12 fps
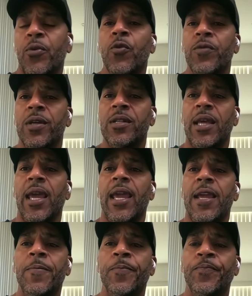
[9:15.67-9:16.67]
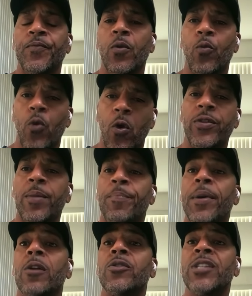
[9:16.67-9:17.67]
proved that they were the
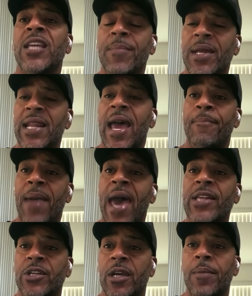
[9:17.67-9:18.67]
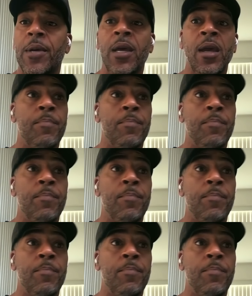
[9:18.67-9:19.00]
better team in that matchup.